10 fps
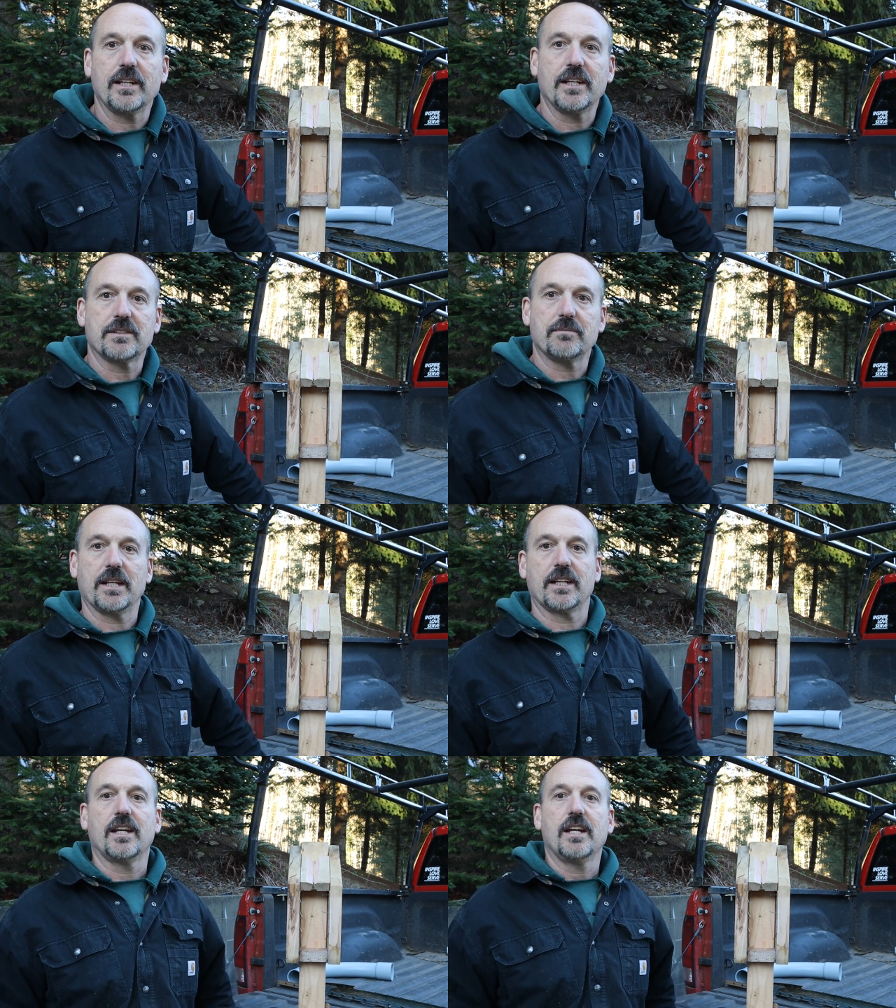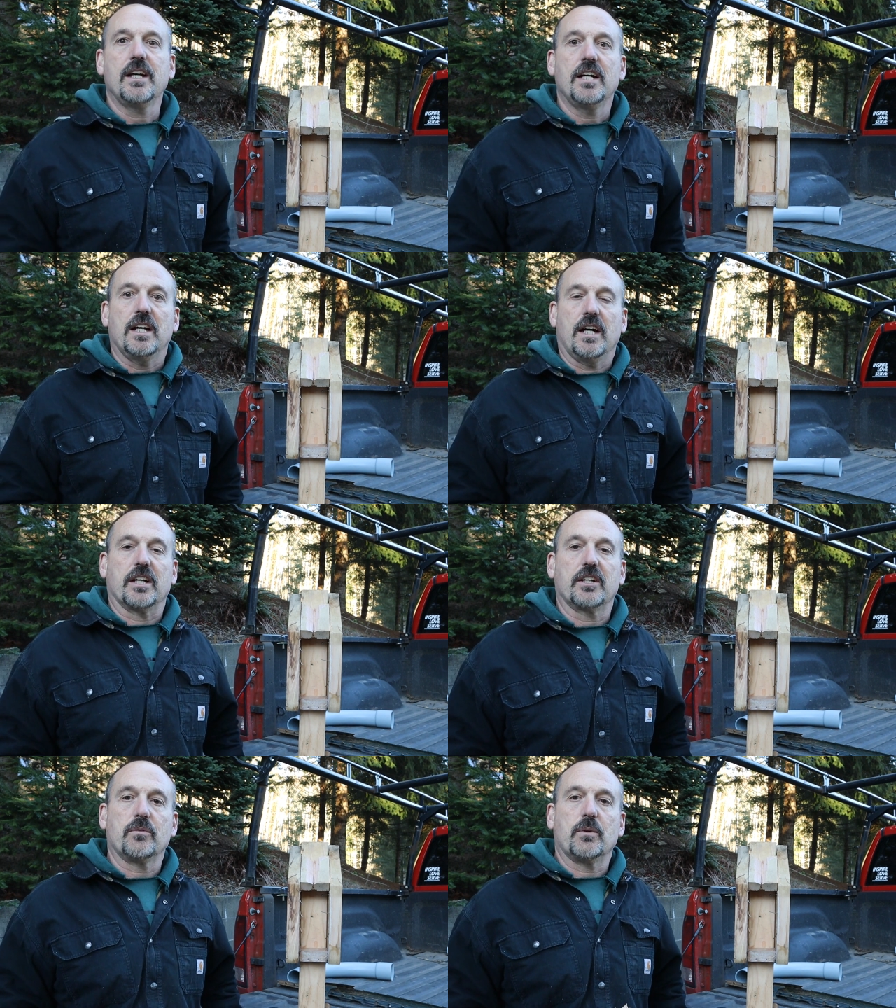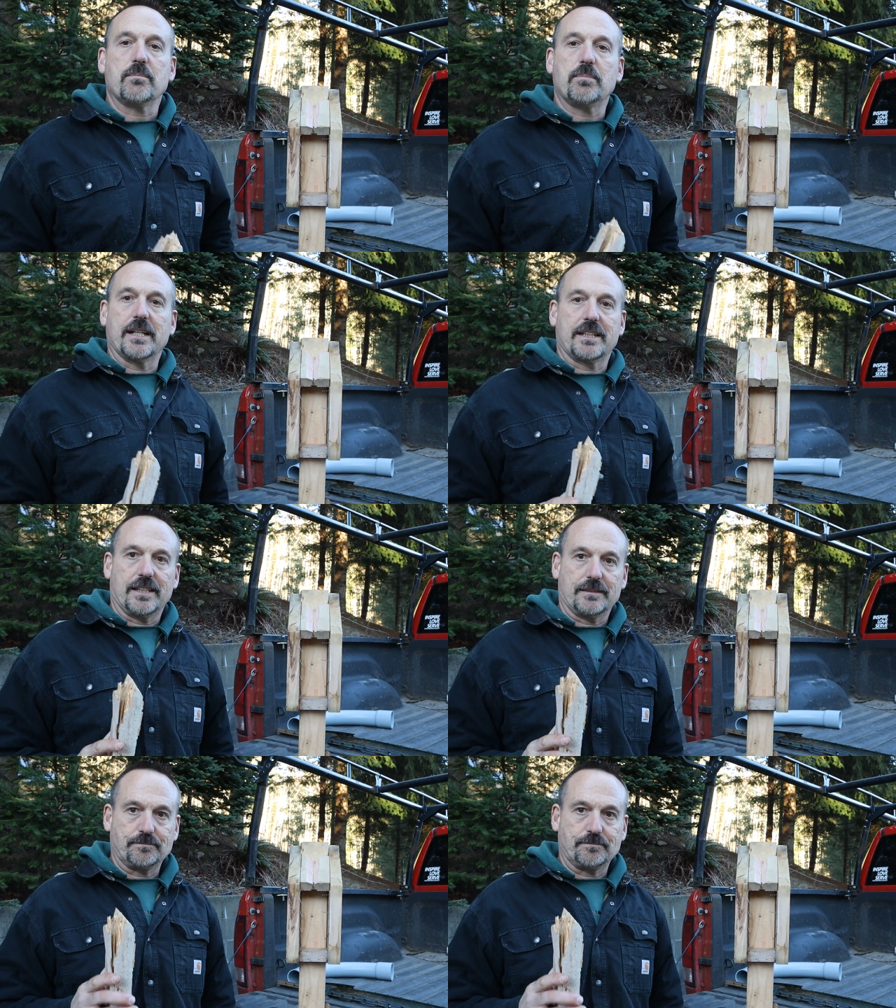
need to make a good one, but